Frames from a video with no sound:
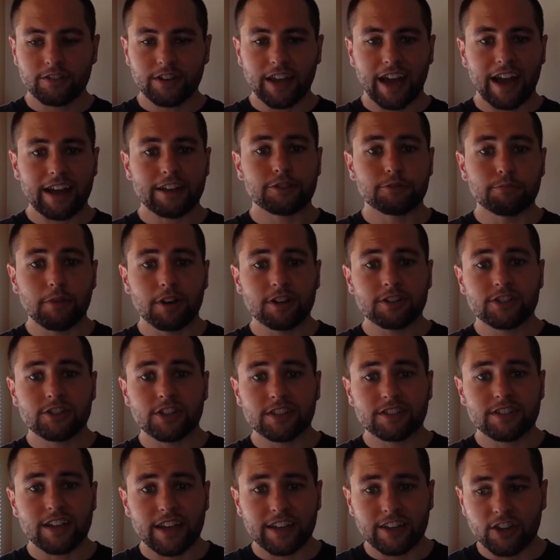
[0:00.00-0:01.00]
as much
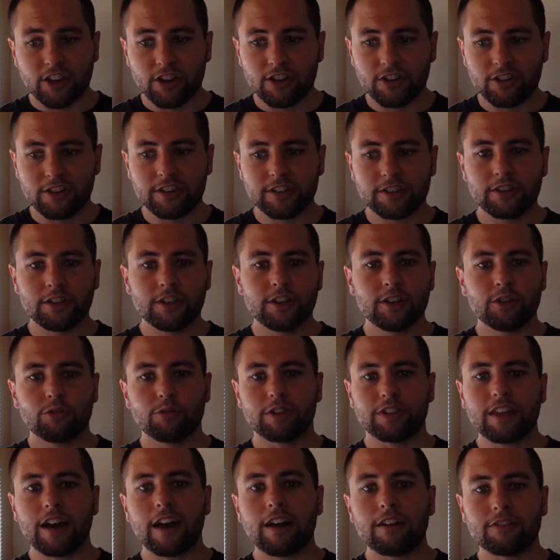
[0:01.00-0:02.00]
as I could
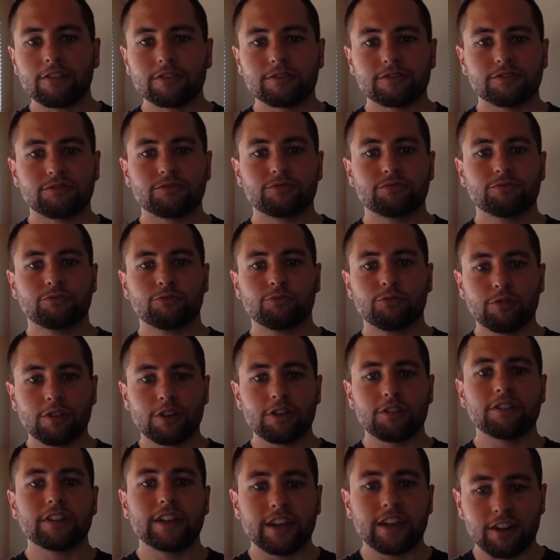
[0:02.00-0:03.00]
without
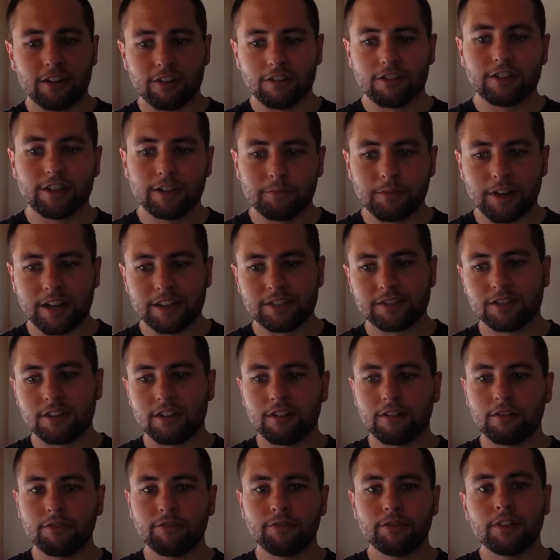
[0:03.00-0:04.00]
really hurting
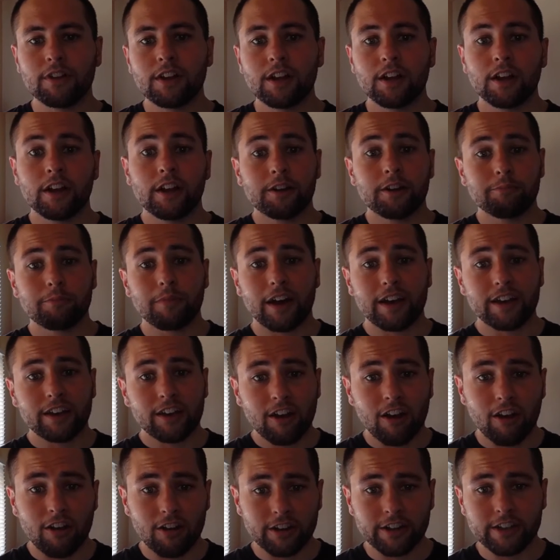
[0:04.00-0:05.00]
myself. My
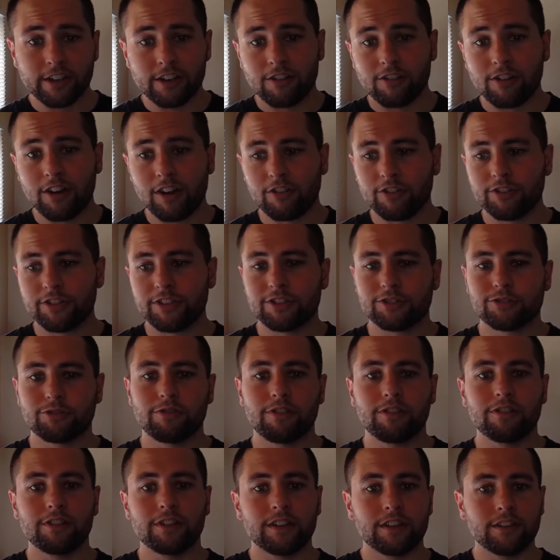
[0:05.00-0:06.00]
cardio health is
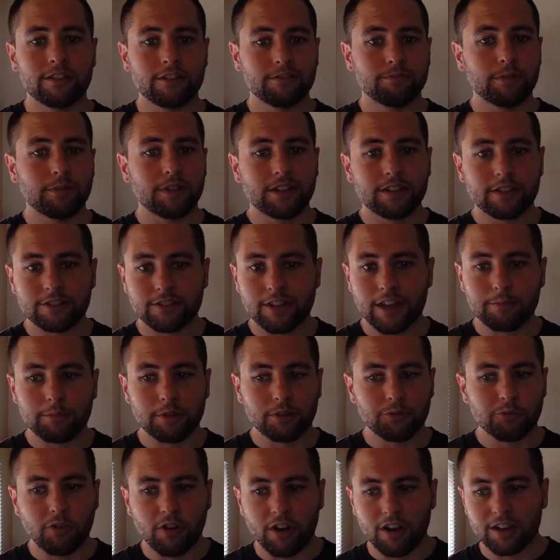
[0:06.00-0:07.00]
really good because I've
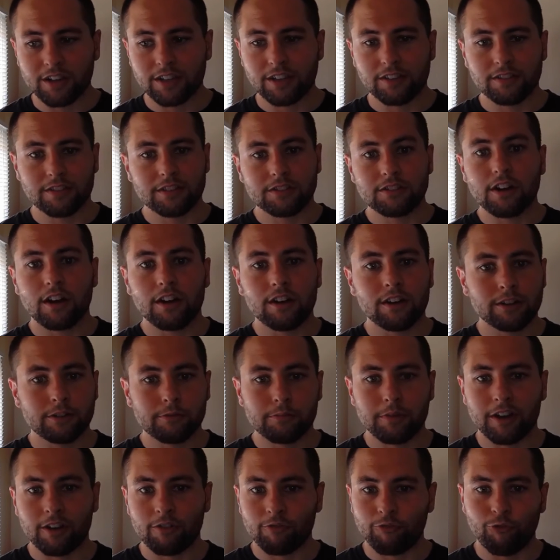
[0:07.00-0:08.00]
been walking the dog
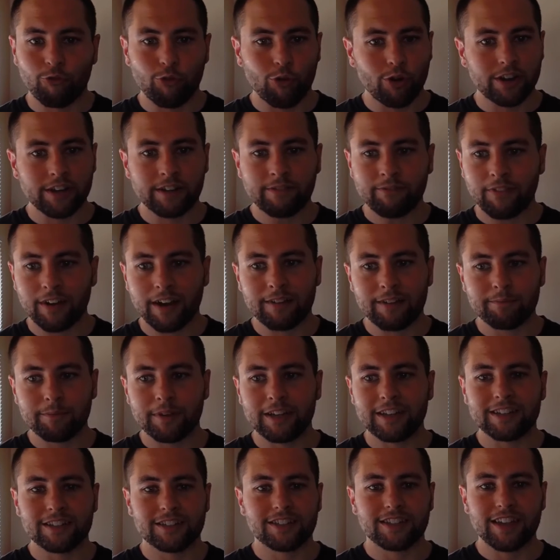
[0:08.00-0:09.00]
about 45
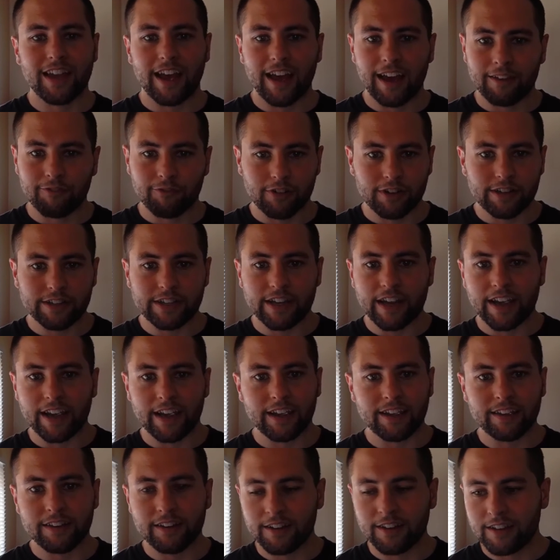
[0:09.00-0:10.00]
minutes every
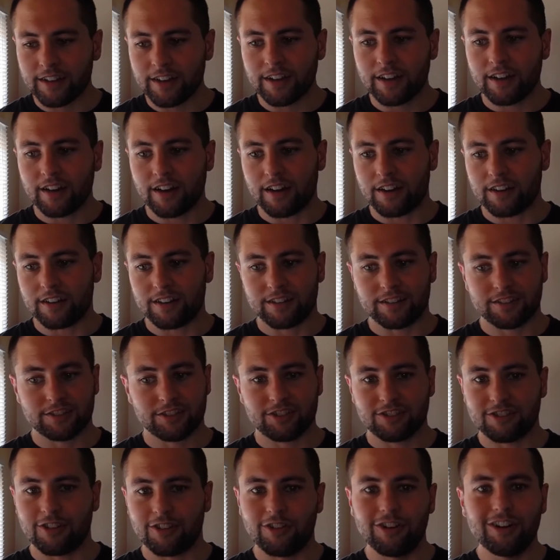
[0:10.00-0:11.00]
day.
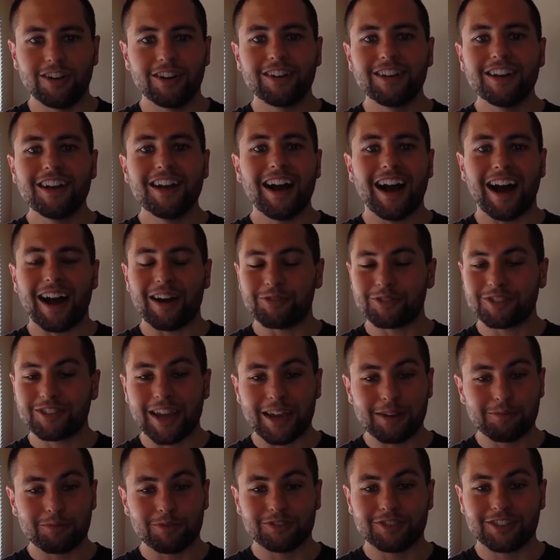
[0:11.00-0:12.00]
So I was
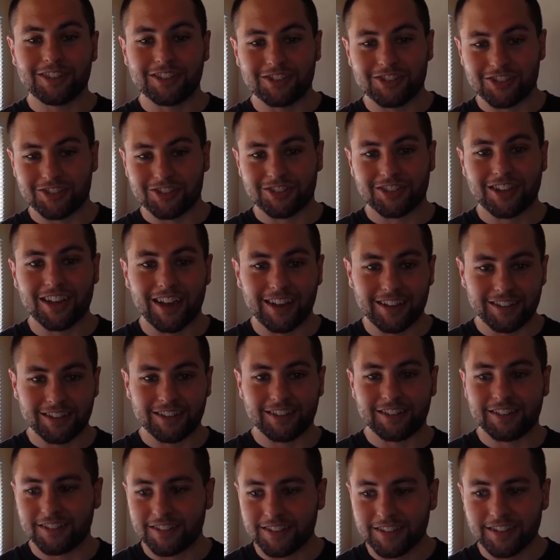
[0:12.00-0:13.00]
able to just kind
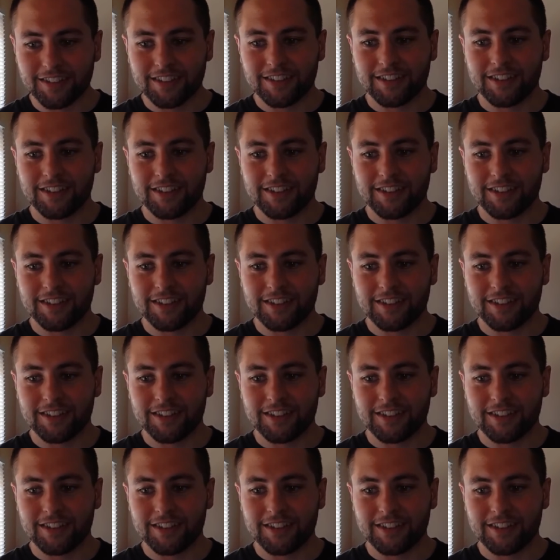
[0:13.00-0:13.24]
of